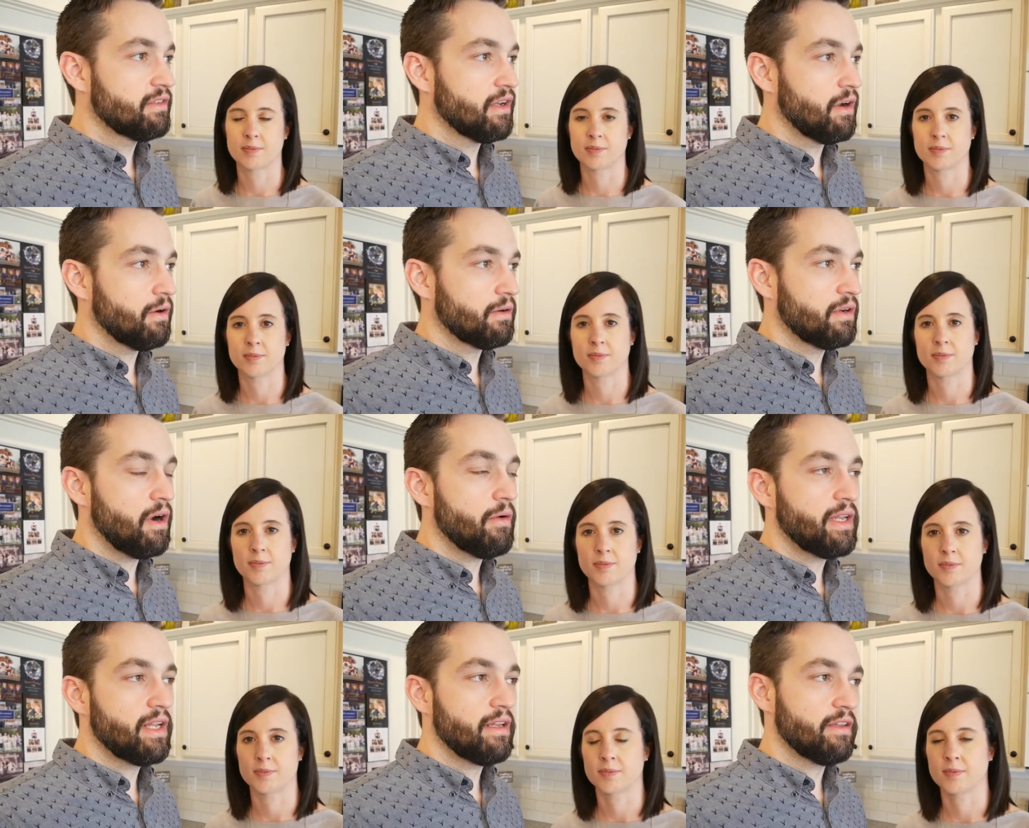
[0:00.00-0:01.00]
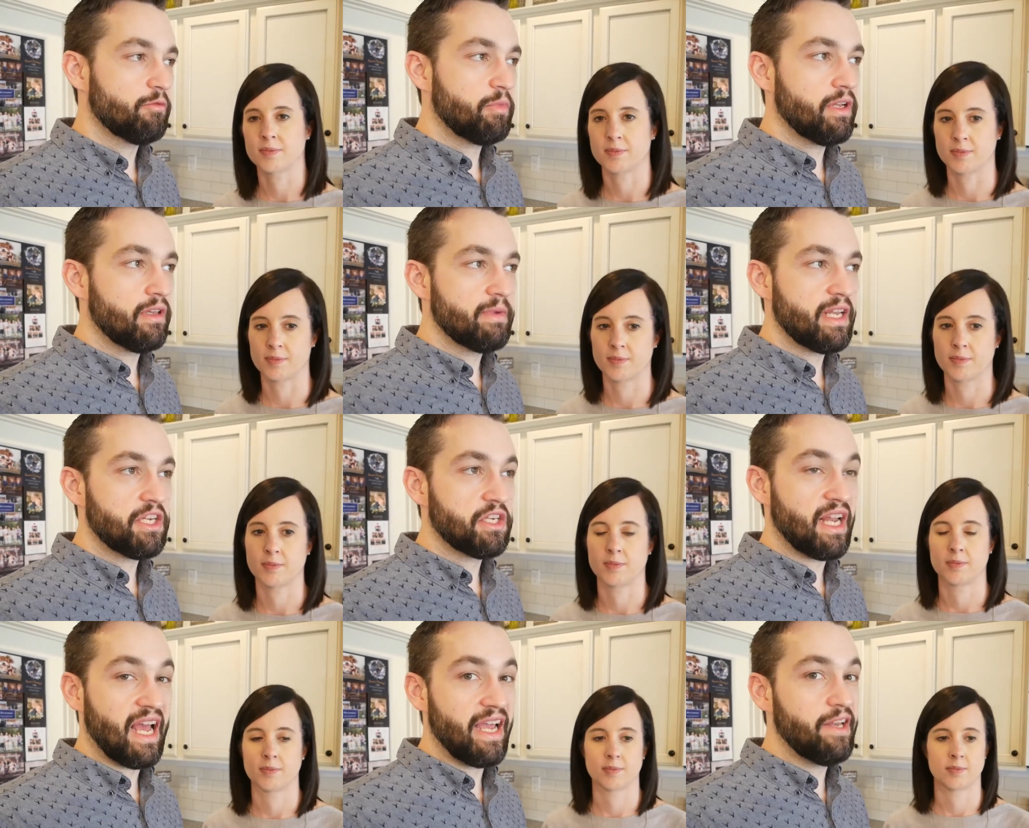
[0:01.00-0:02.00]
Speaker 1: So going into the speed
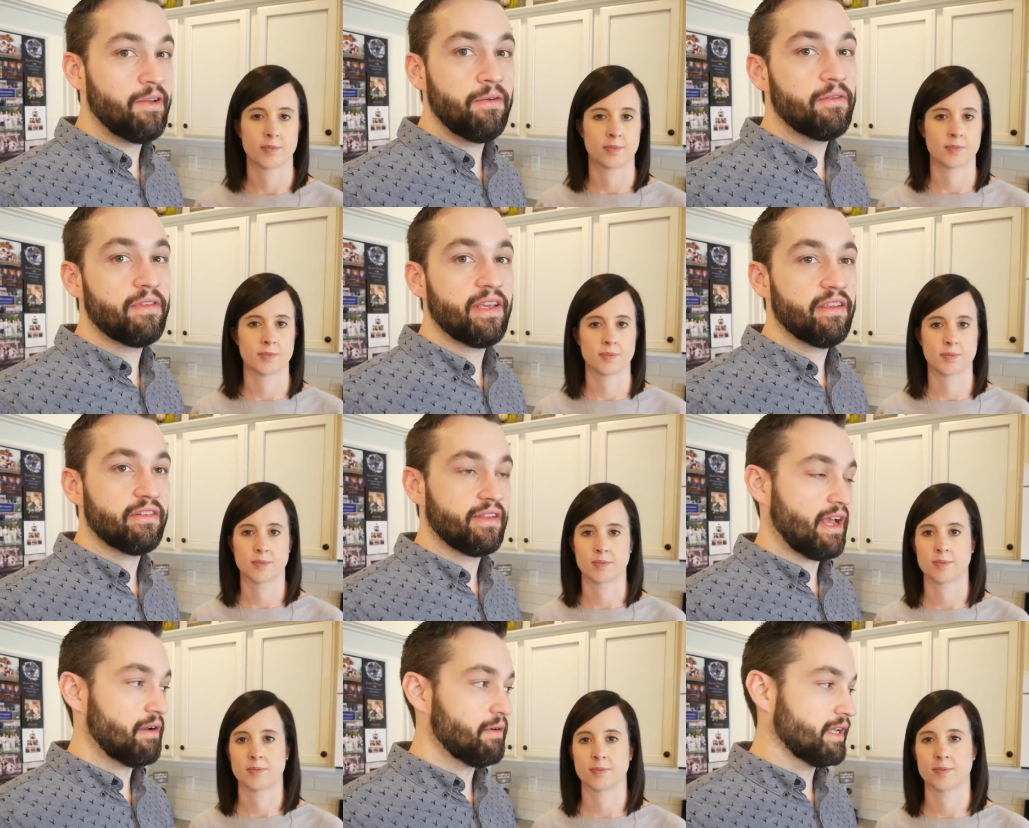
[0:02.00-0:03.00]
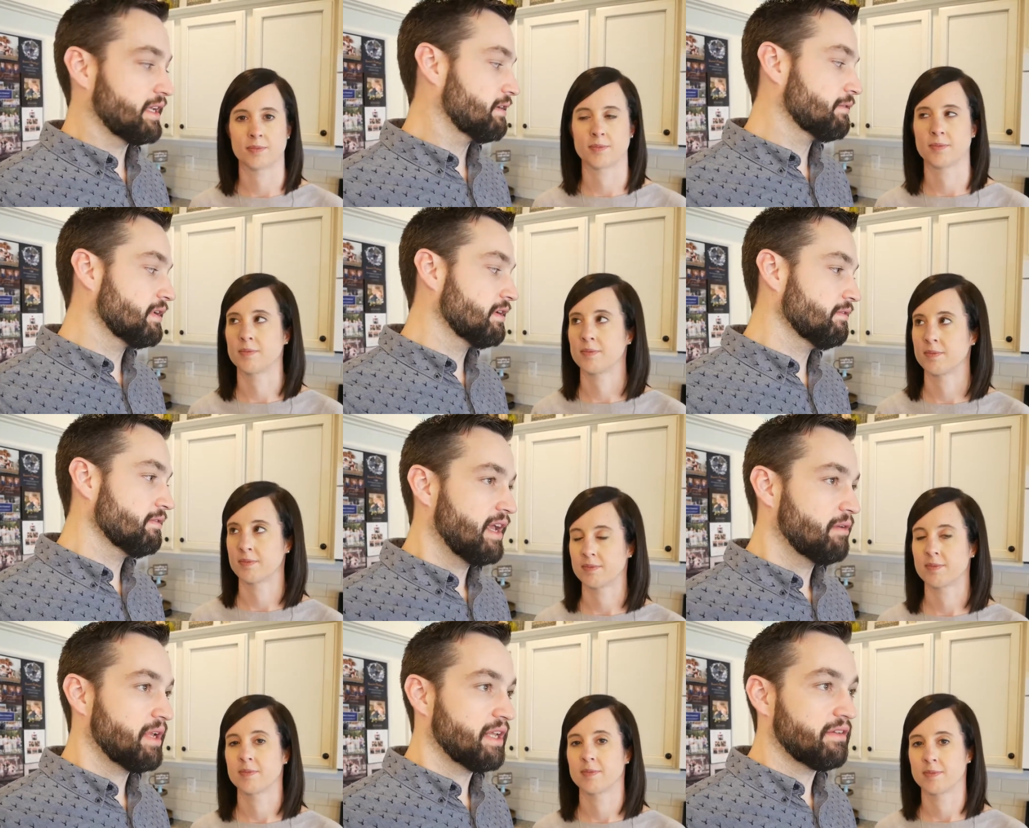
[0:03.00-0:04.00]
elimination, I knew things that I wanted to get rid of,
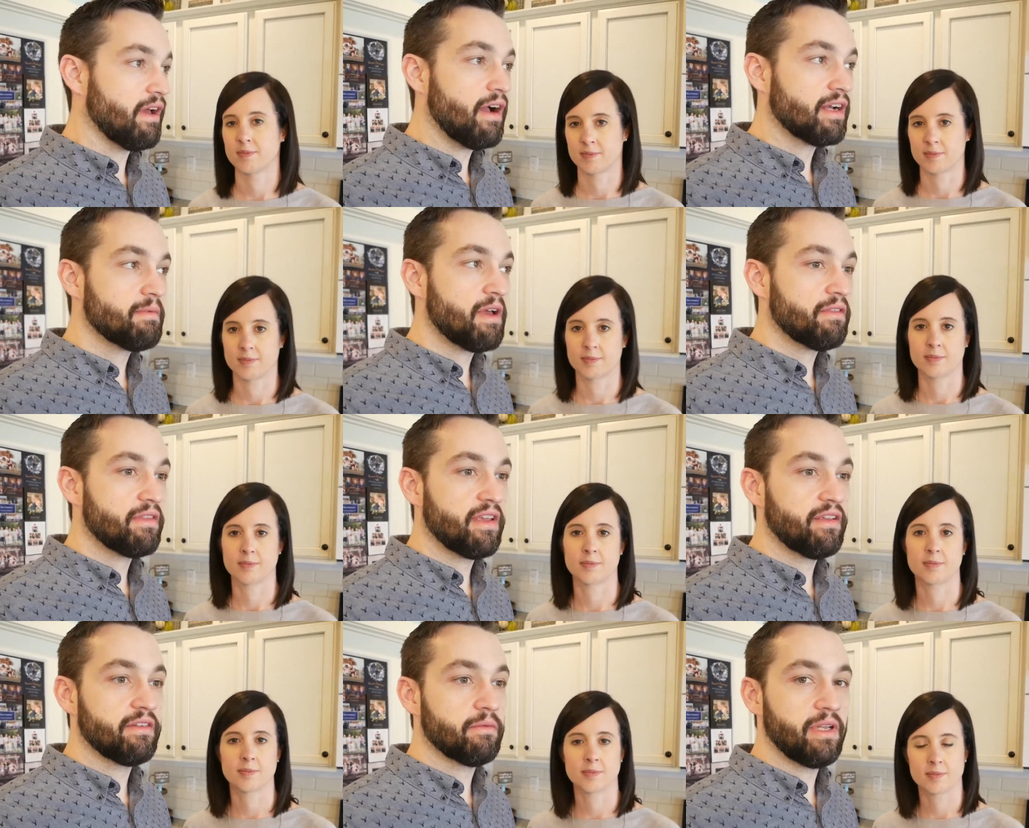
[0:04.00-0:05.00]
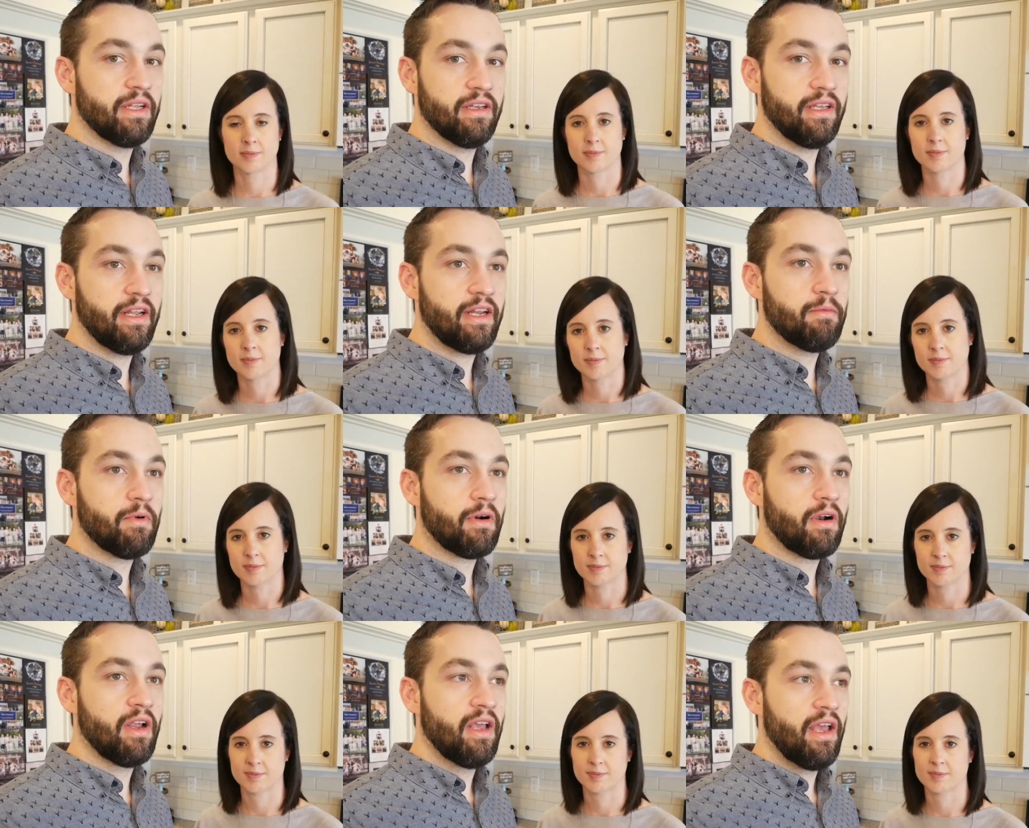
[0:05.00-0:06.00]
and we had talked about things that we didn't need anymore,